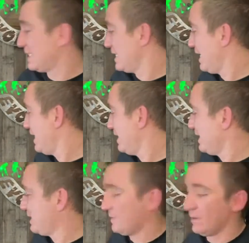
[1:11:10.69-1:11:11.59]
Nate's
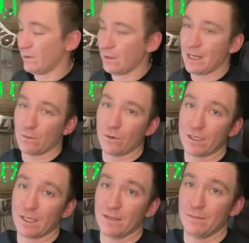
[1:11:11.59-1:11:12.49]
been doing a lot of work
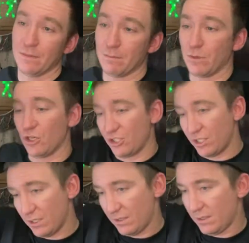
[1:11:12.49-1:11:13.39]
on the, the merch.
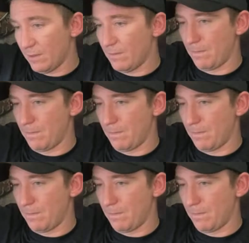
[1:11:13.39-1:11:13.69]
So